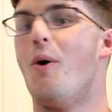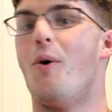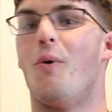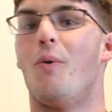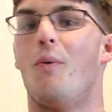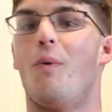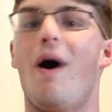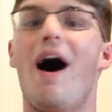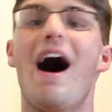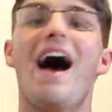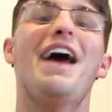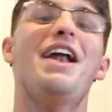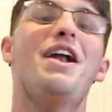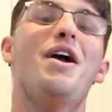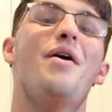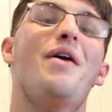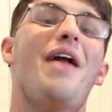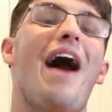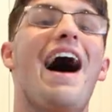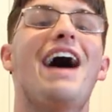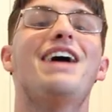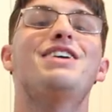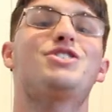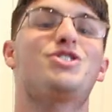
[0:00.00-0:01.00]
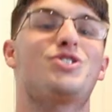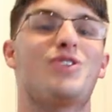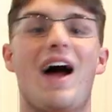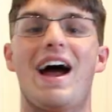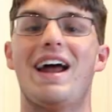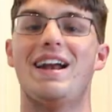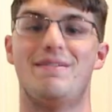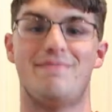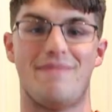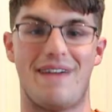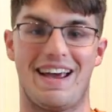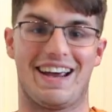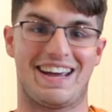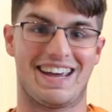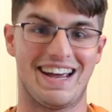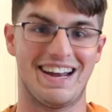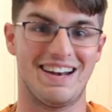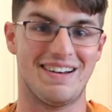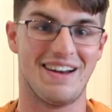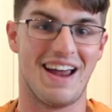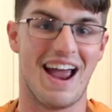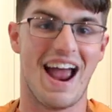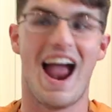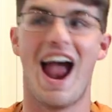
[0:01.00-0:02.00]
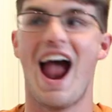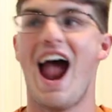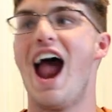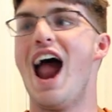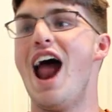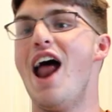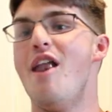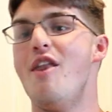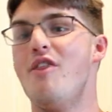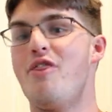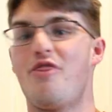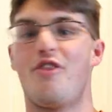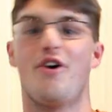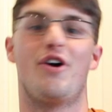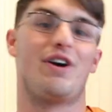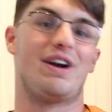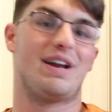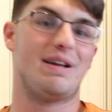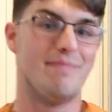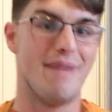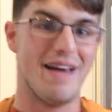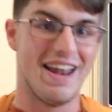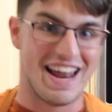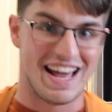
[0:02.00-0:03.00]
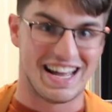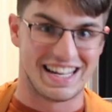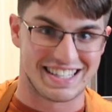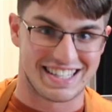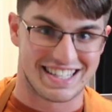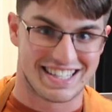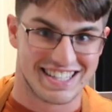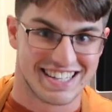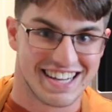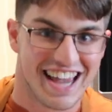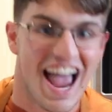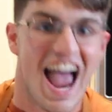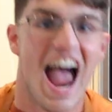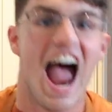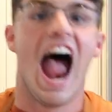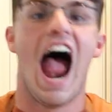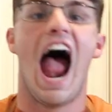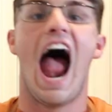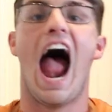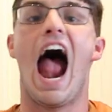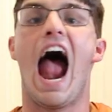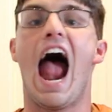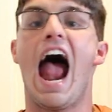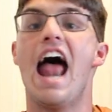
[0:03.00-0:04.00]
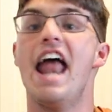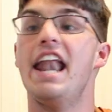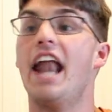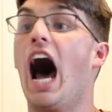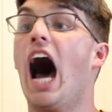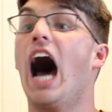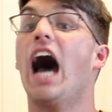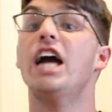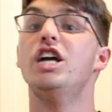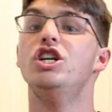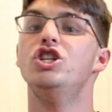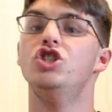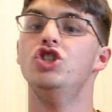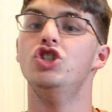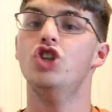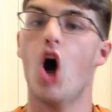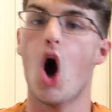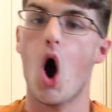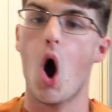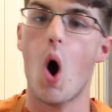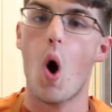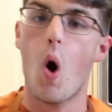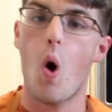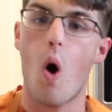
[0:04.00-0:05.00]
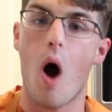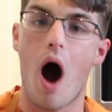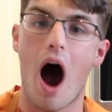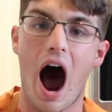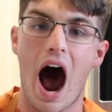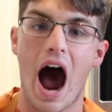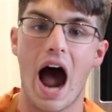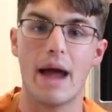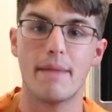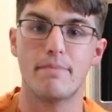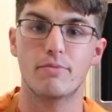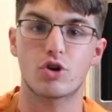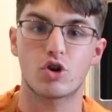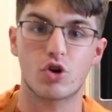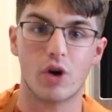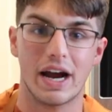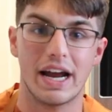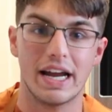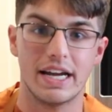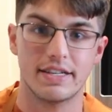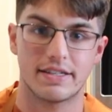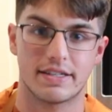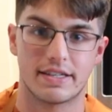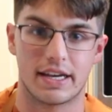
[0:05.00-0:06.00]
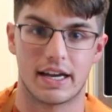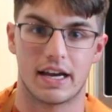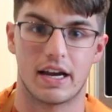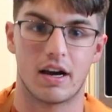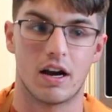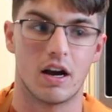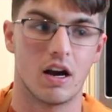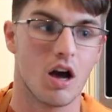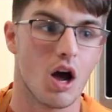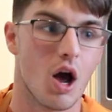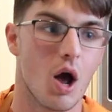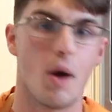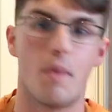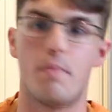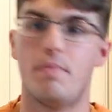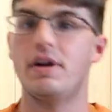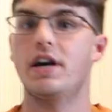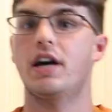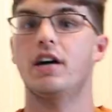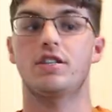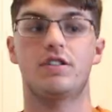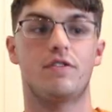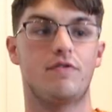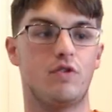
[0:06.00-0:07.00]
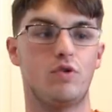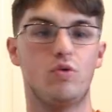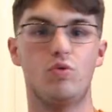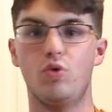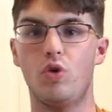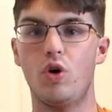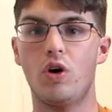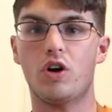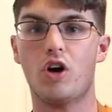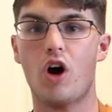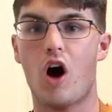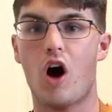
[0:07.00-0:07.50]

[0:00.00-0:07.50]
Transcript: why don't I try to make it in 30 minutes? And I know I'm crazy, because if you look